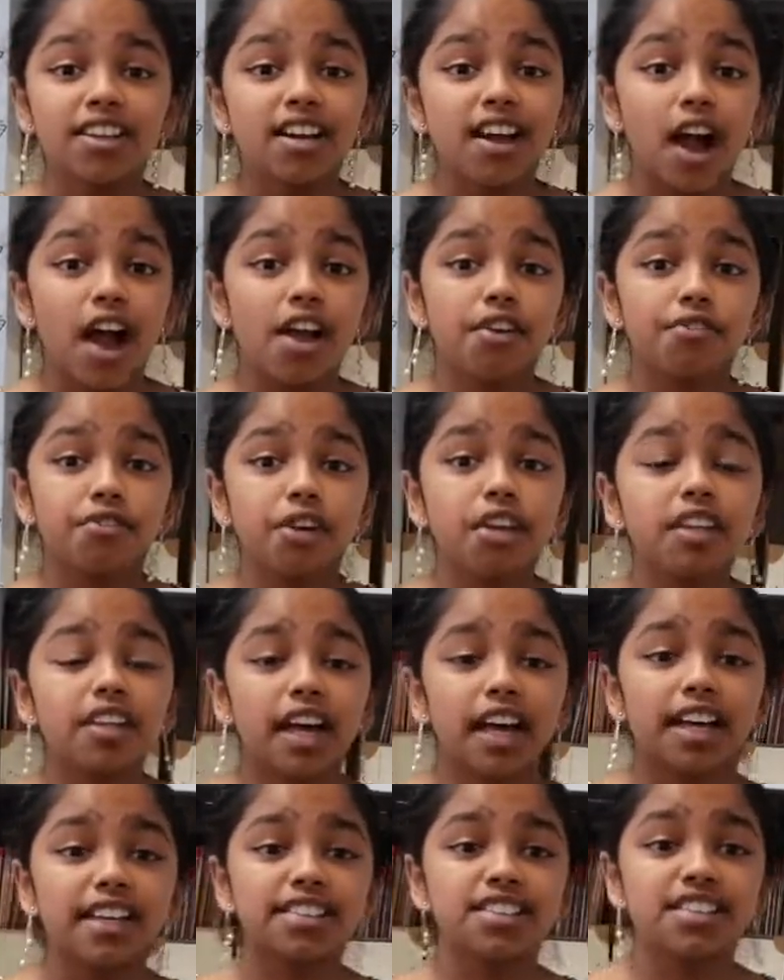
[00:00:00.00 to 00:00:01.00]
I
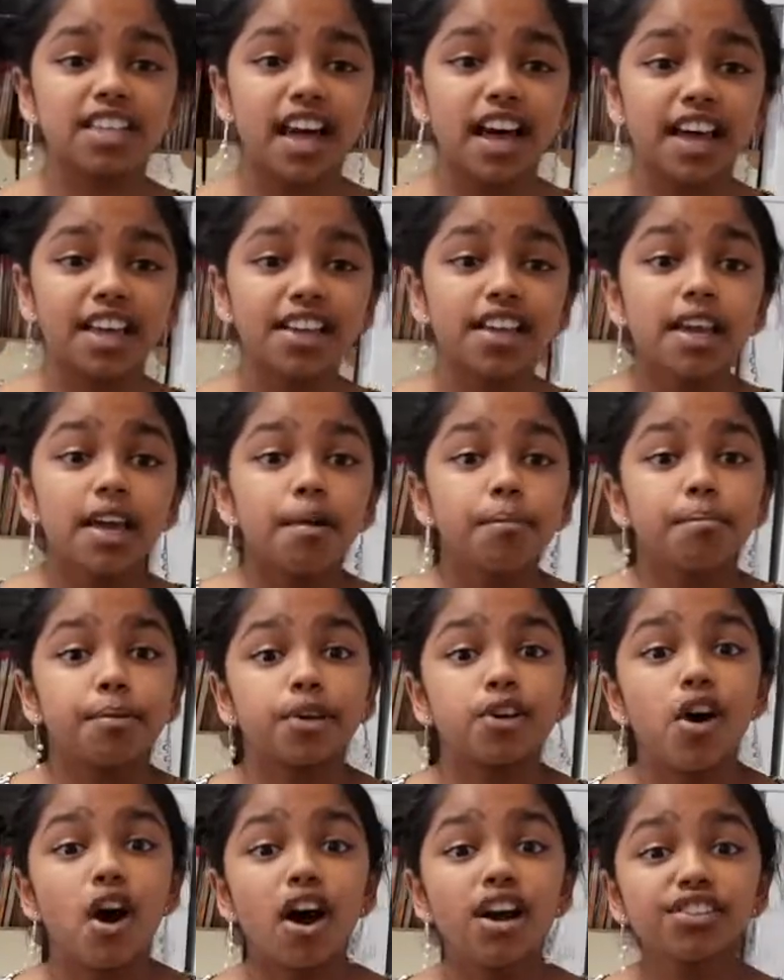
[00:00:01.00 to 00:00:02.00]
realized that
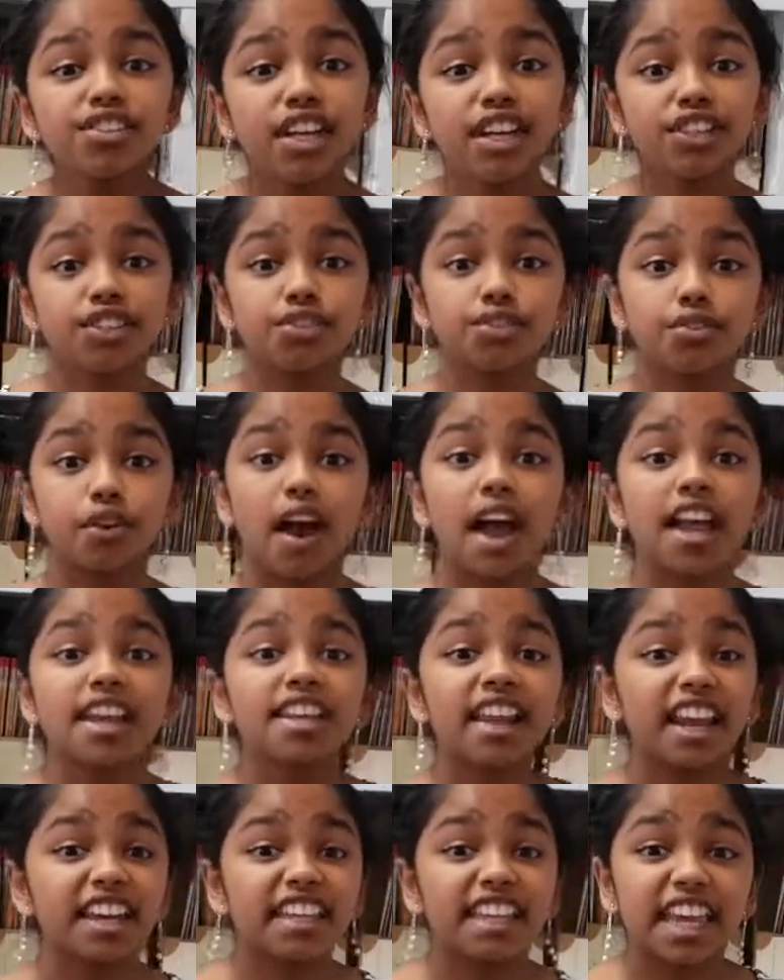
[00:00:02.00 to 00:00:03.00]
because I tried
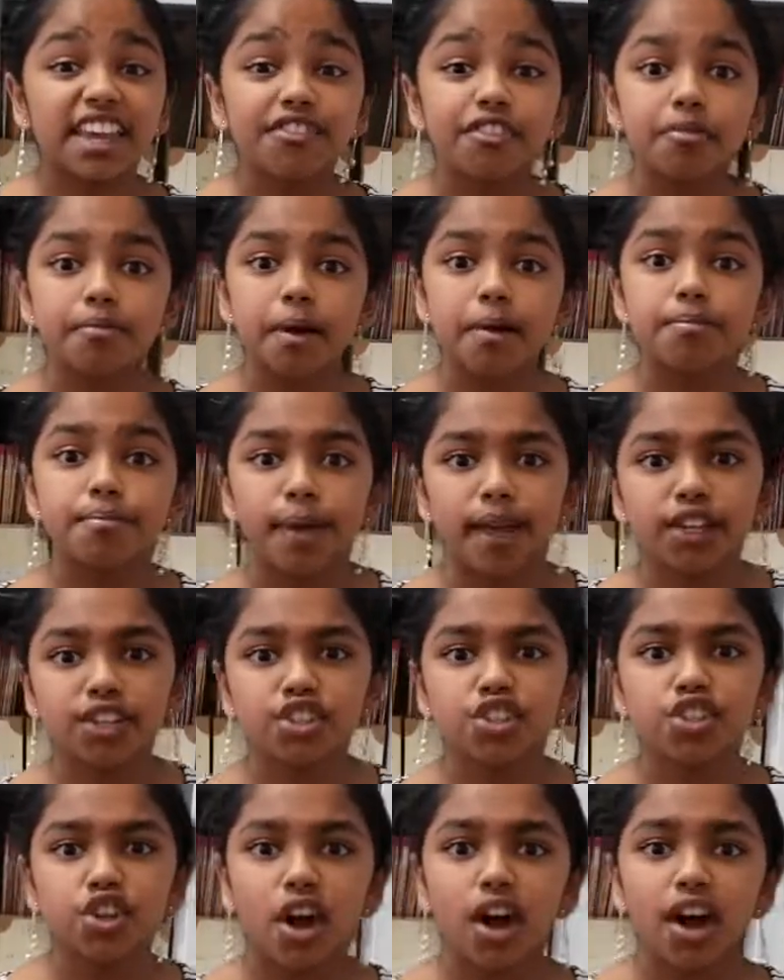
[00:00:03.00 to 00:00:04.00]
and gave it my best
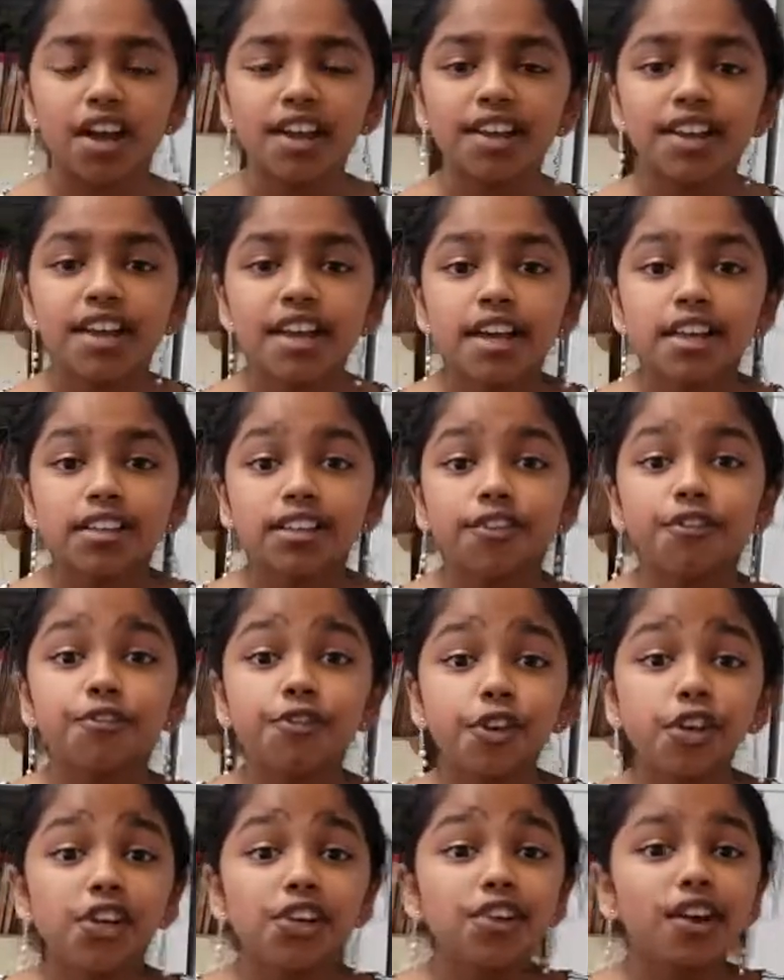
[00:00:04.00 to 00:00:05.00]
shot, the
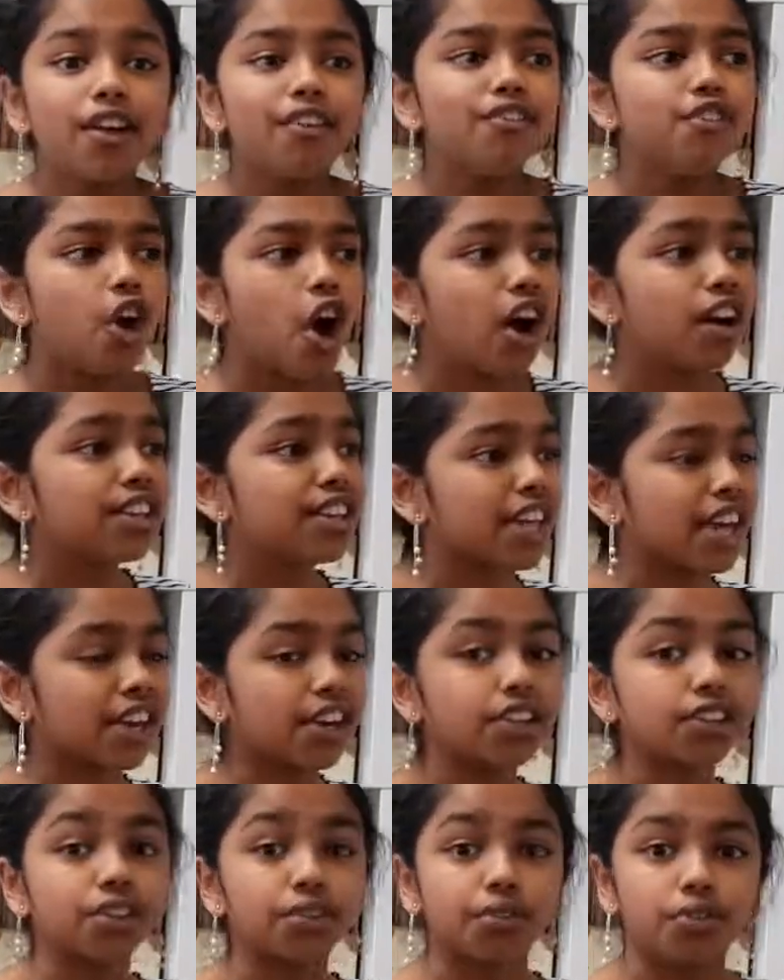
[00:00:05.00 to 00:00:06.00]
fear of not
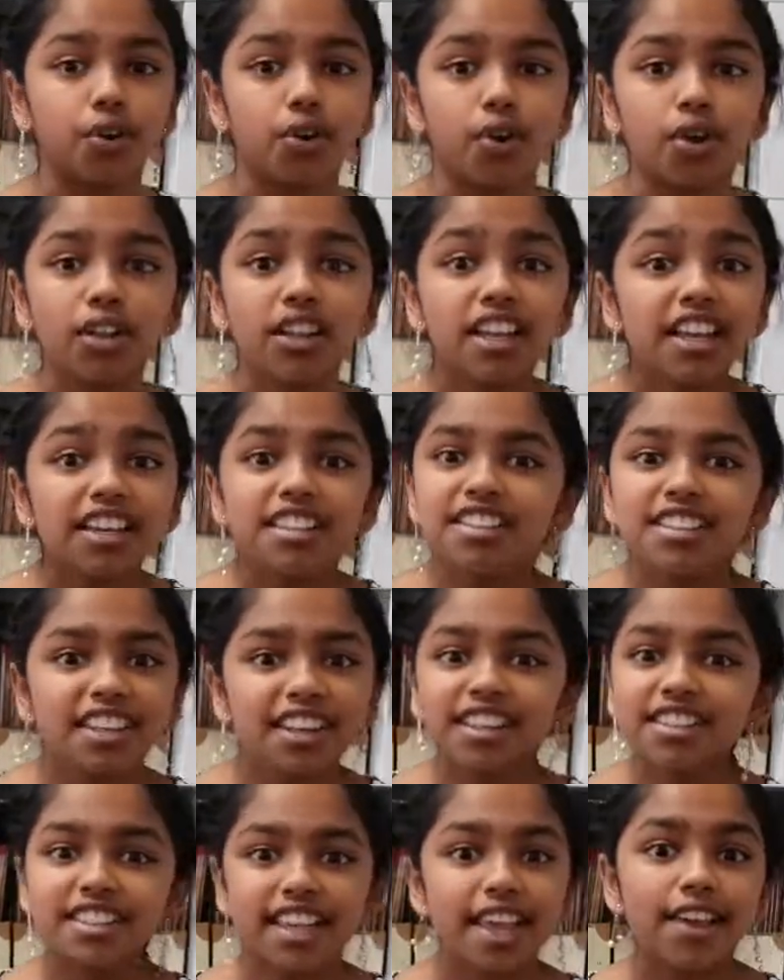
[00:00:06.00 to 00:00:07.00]
getting the role
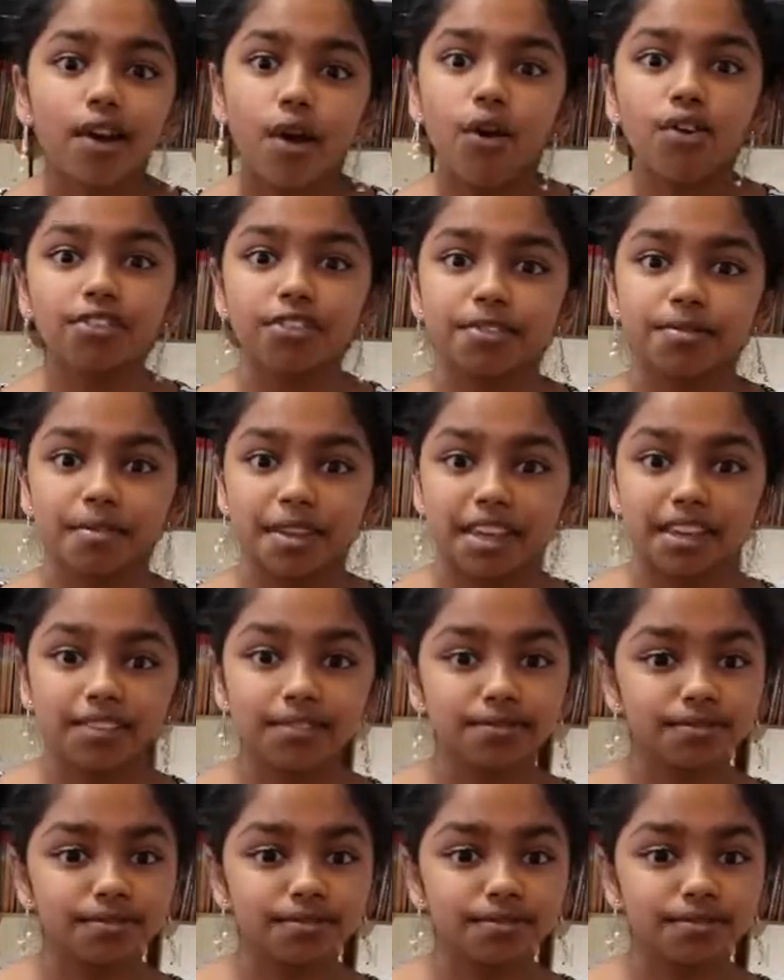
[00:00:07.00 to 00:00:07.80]
didn't take over me.